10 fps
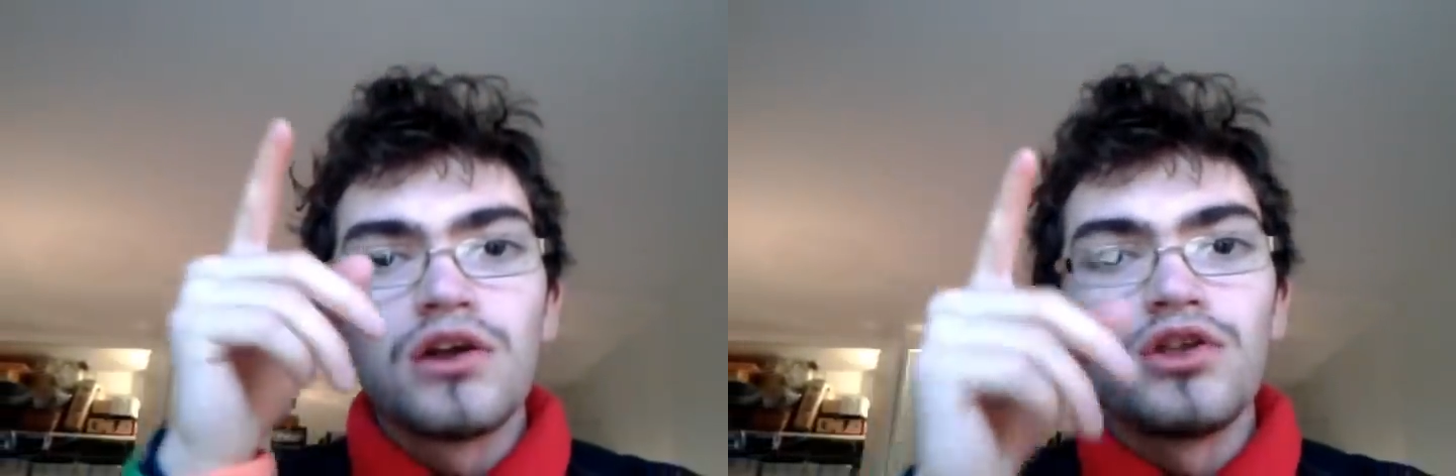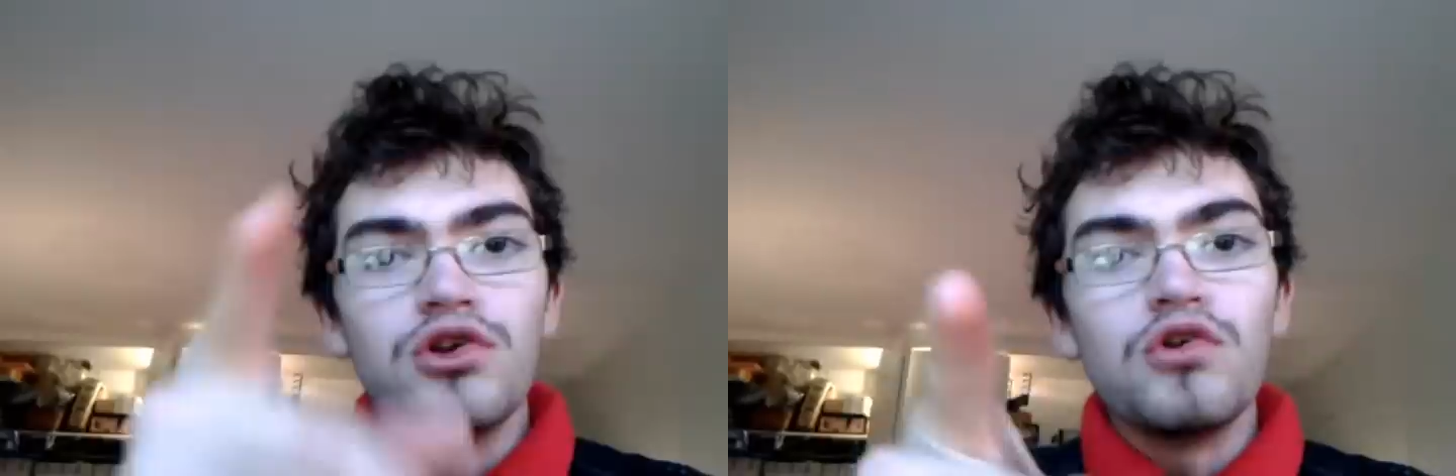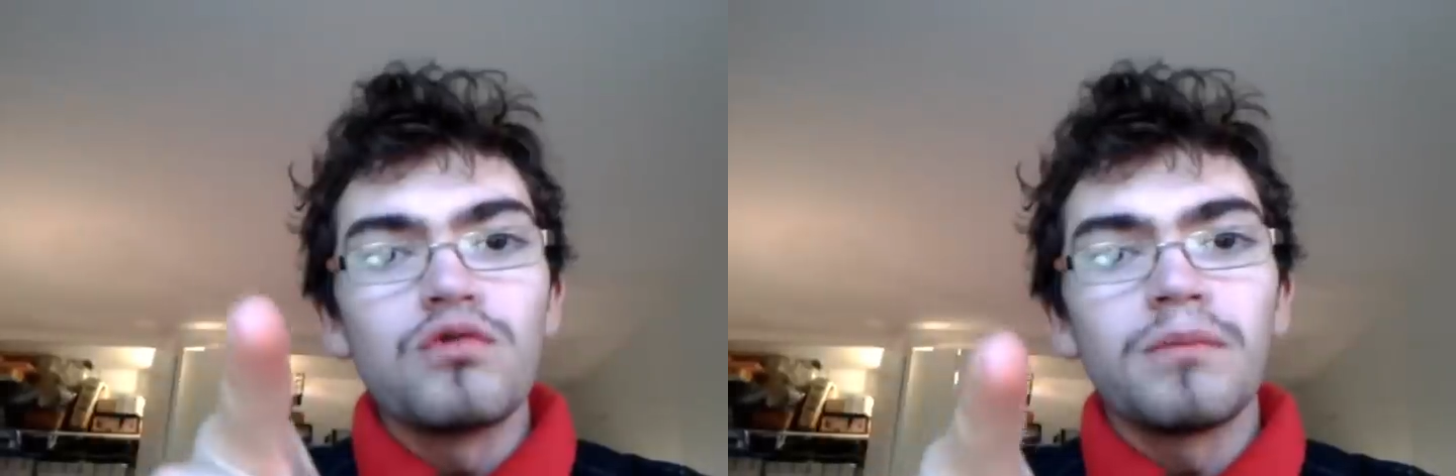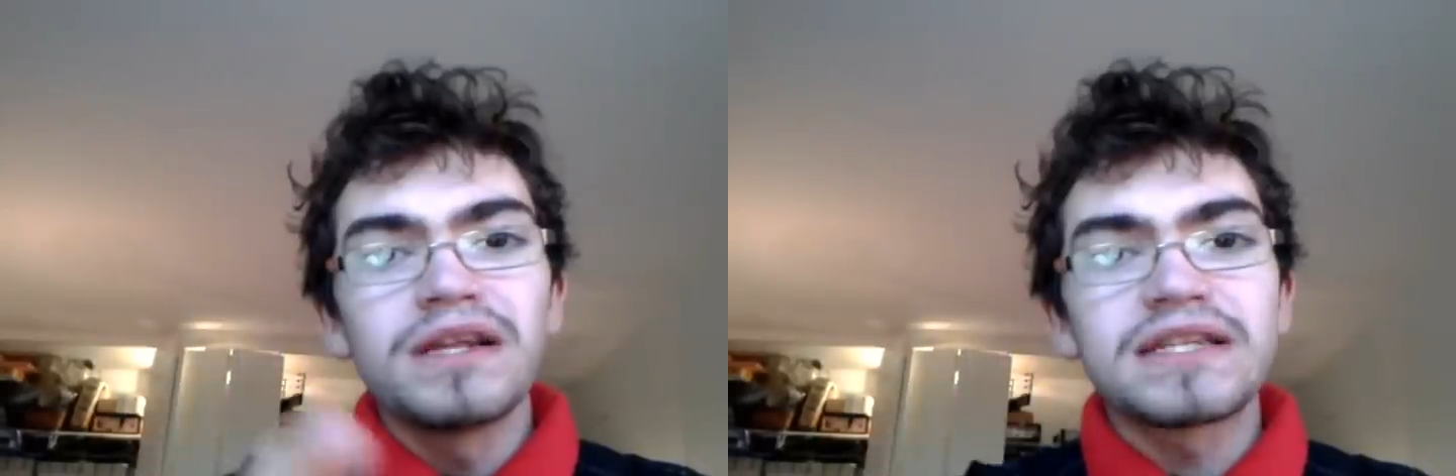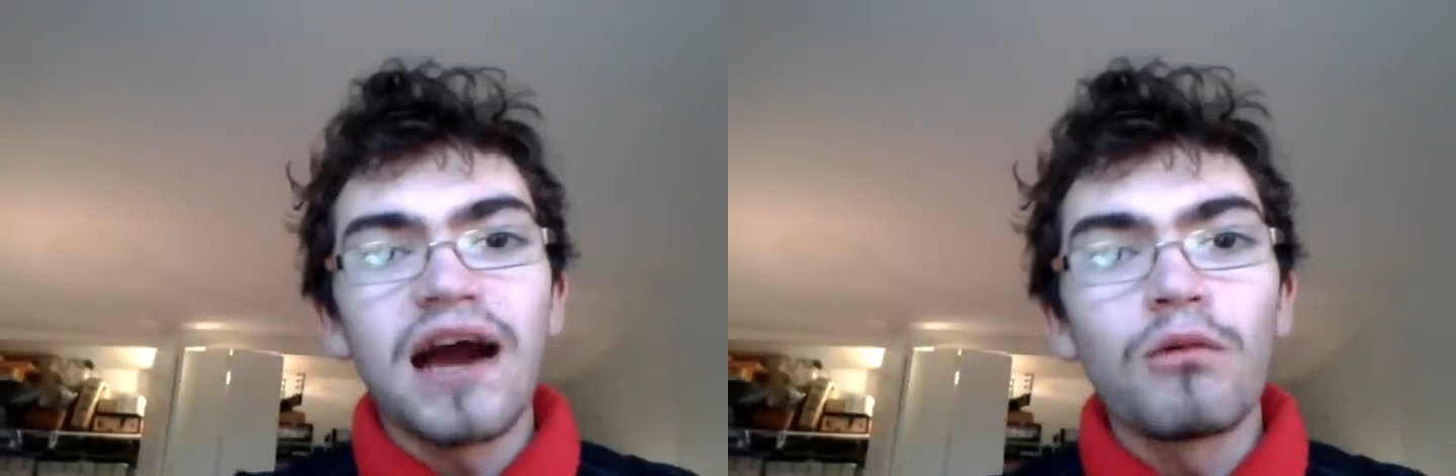you will
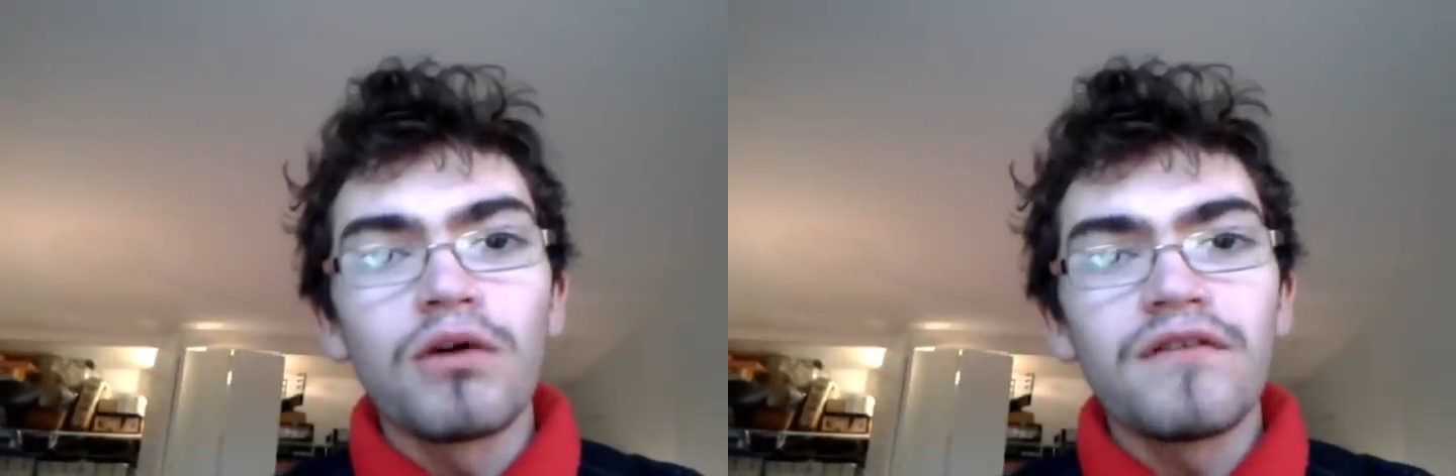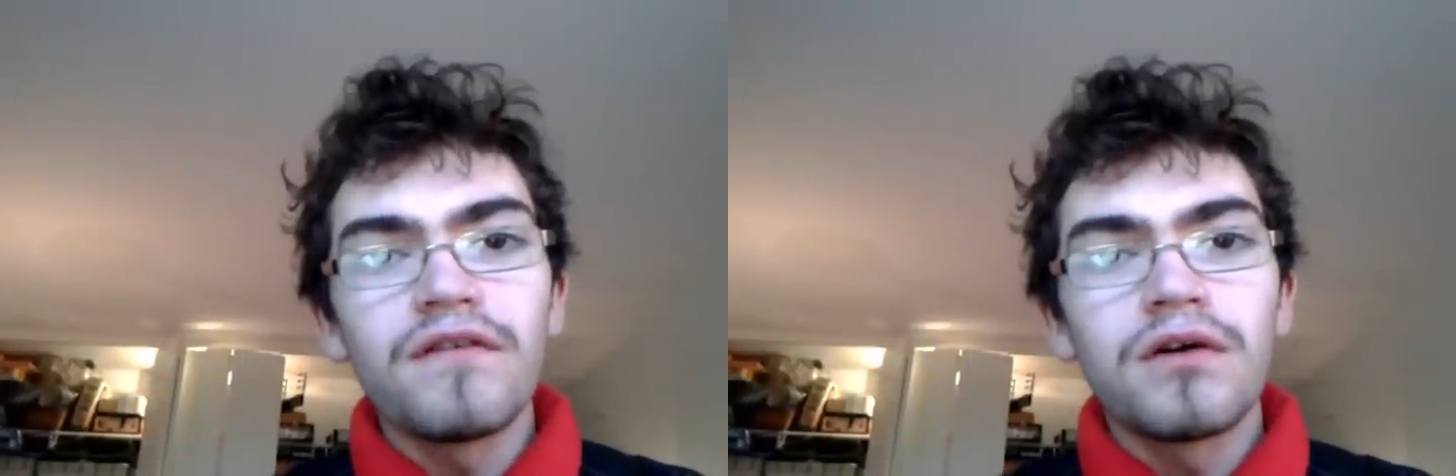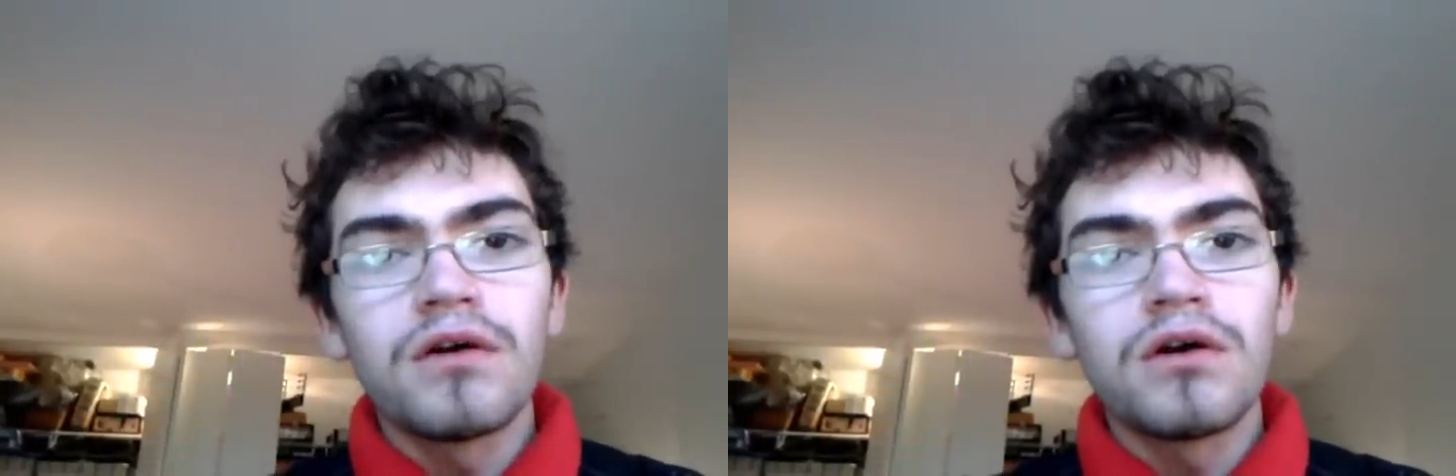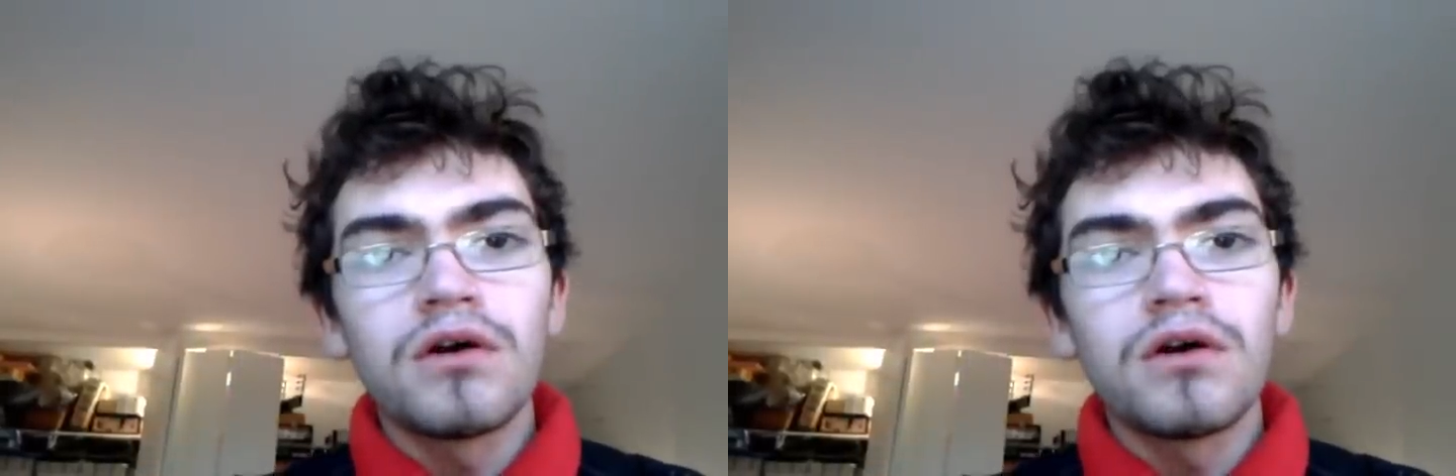be dealt with.